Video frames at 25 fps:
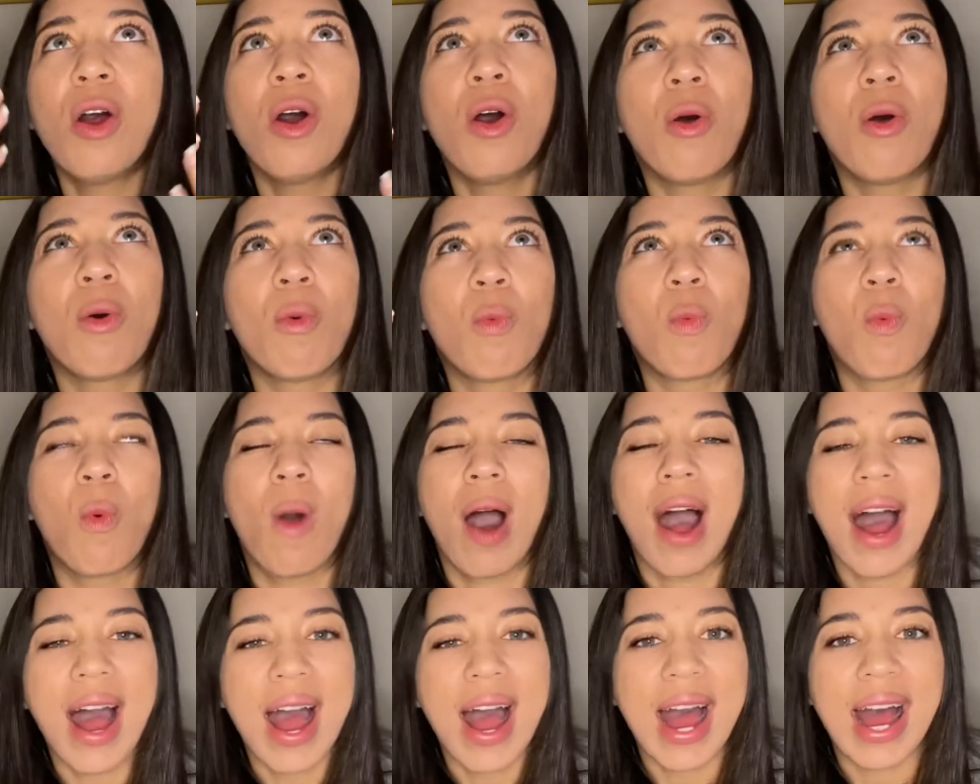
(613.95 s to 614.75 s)

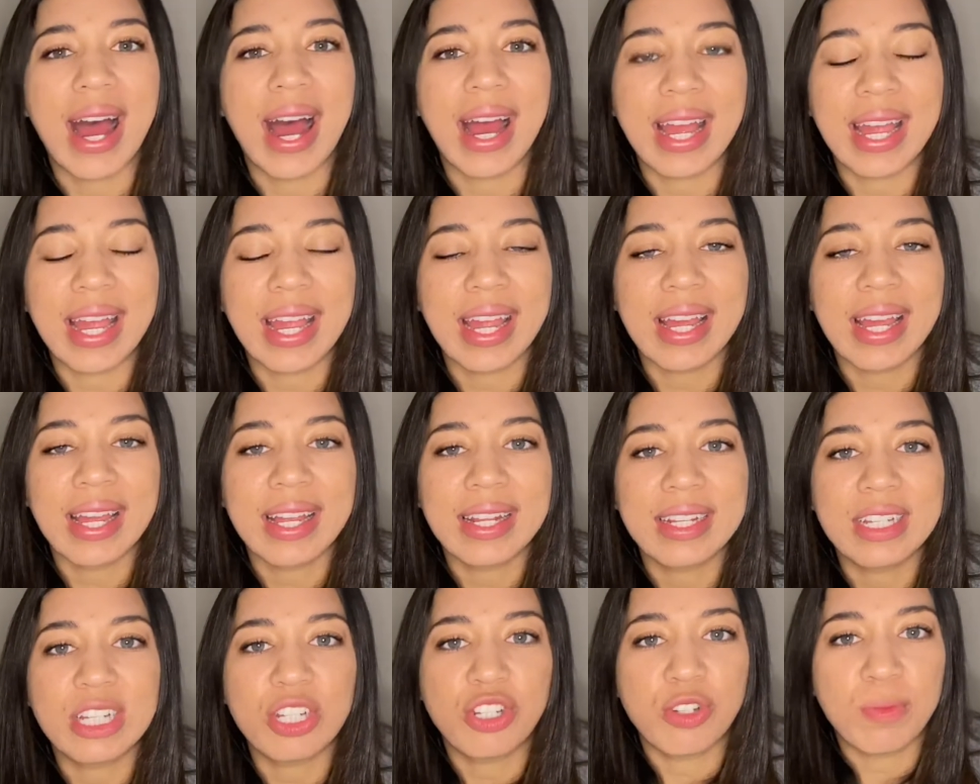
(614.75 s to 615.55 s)
Why
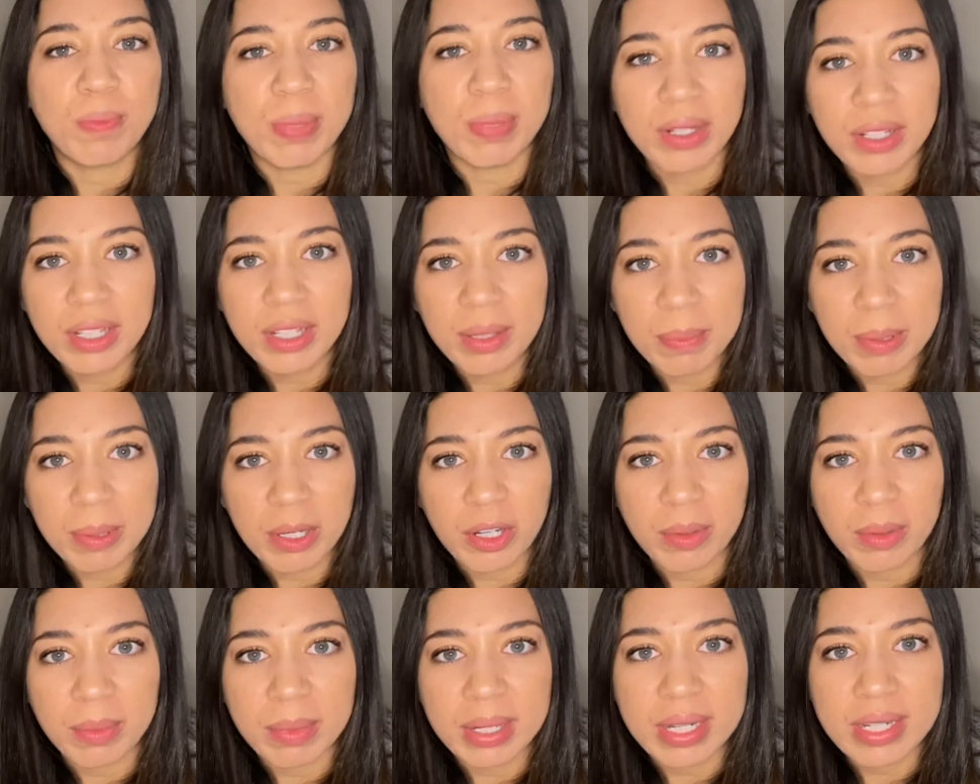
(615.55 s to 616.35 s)
did you build the
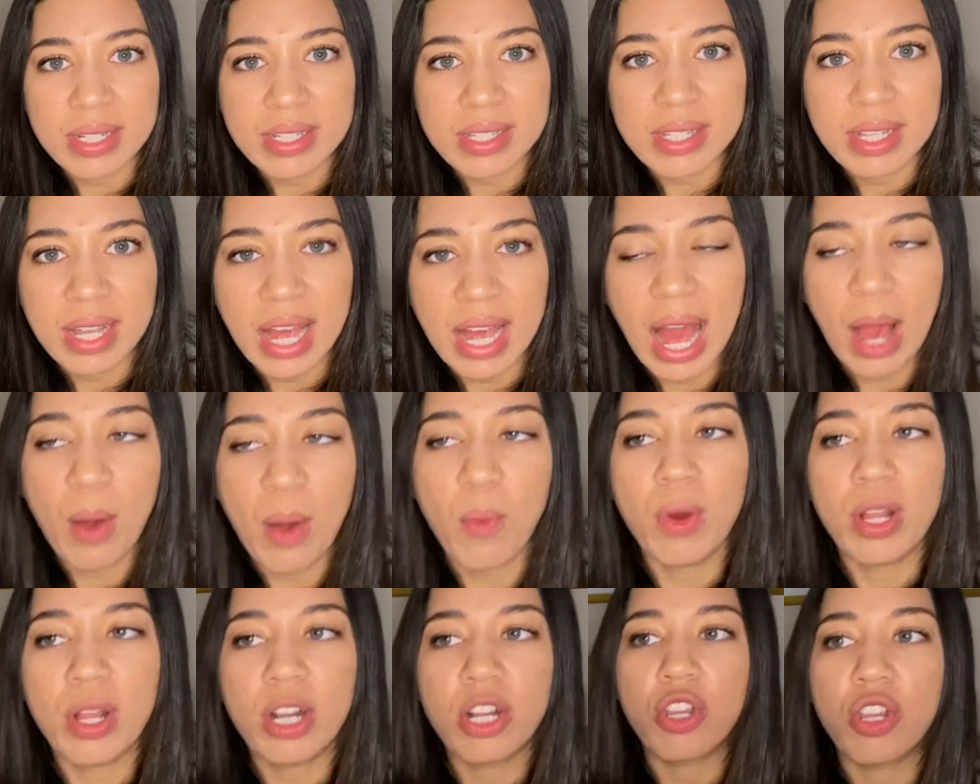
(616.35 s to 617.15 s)
pyramids? I
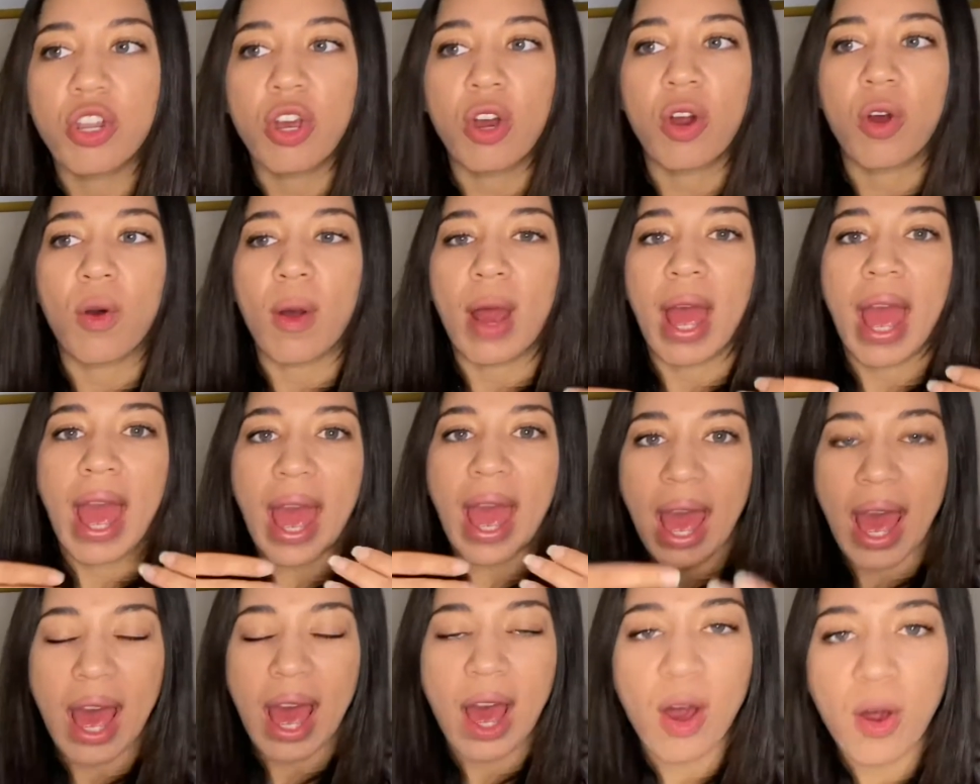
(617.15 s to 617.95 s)
want to know
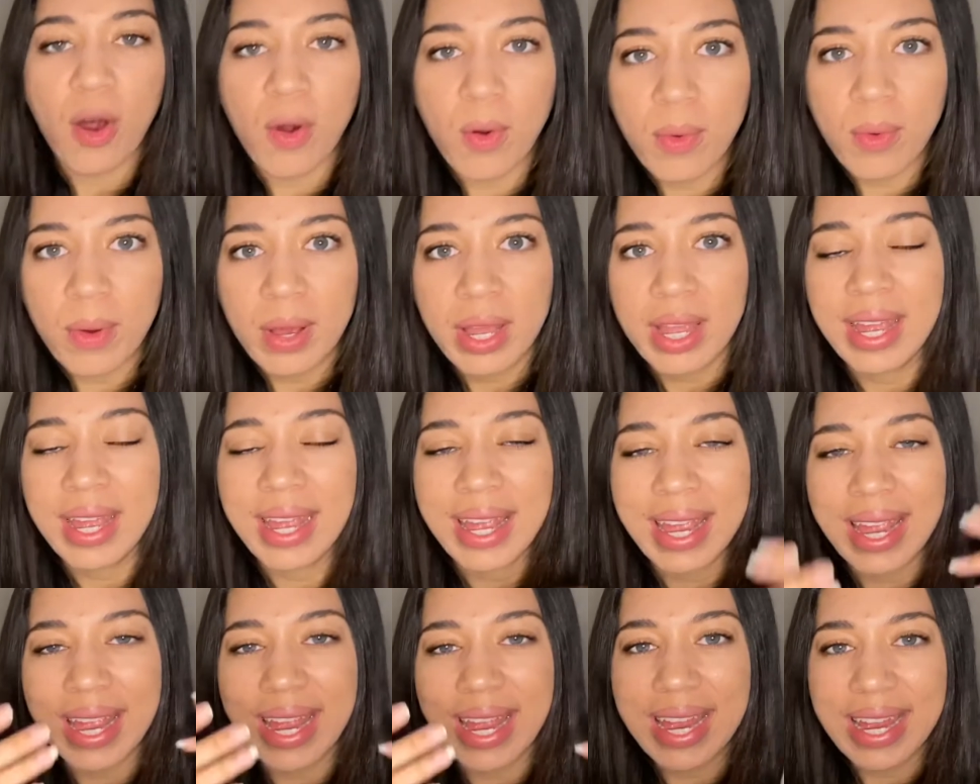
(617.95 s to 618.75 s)
how
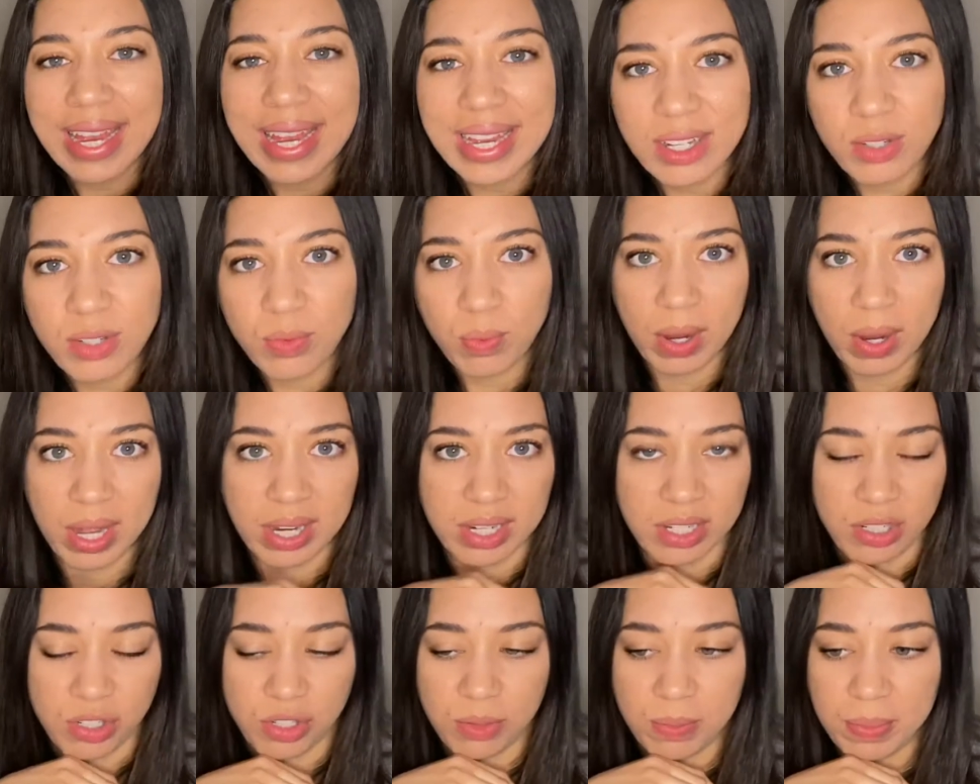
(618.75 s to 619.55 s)
and why
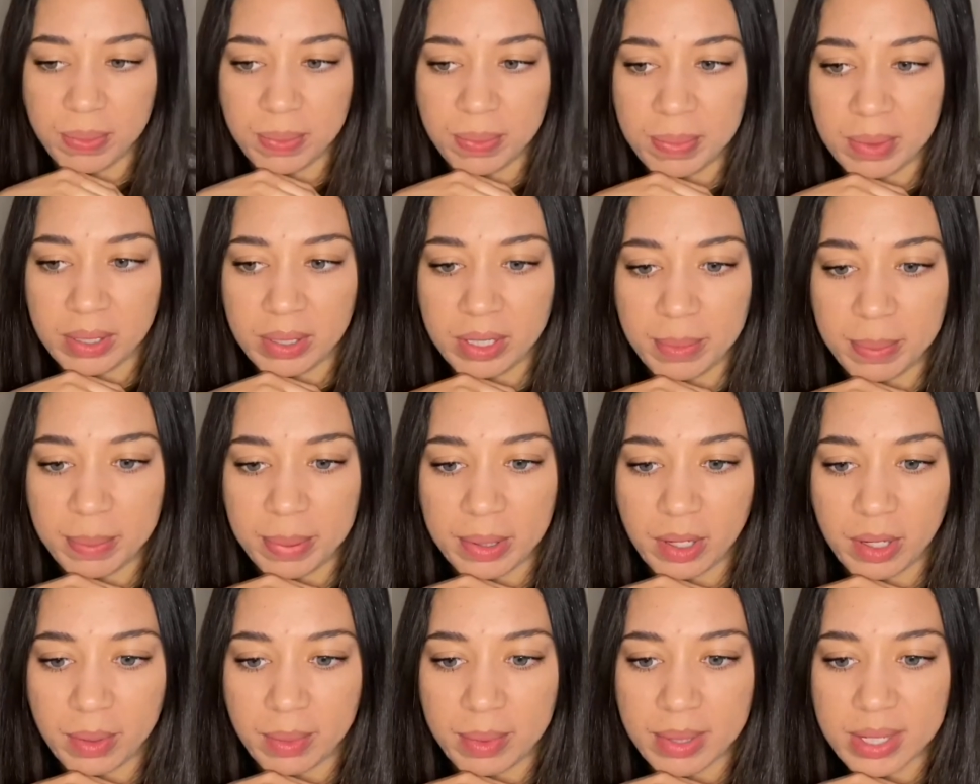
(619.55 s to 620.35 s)
did you build the
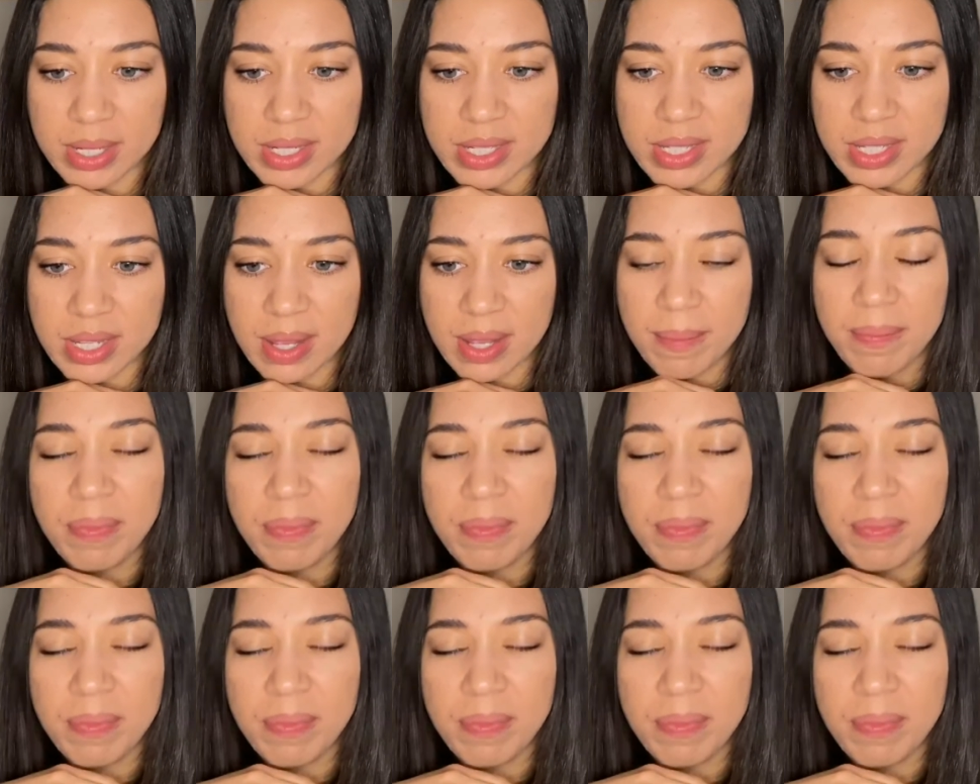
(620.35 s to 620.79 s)
pyramids?